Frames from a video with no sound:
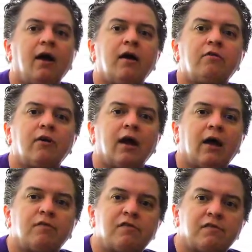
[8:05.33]
is going to
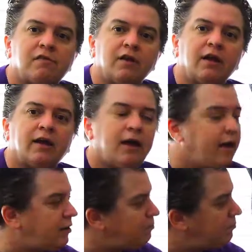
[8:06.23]
have
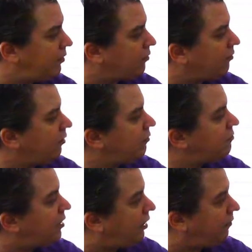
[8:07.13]
silicate
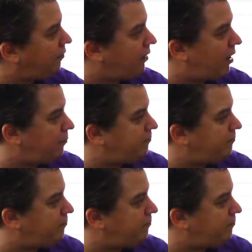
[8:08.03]
minerals in them.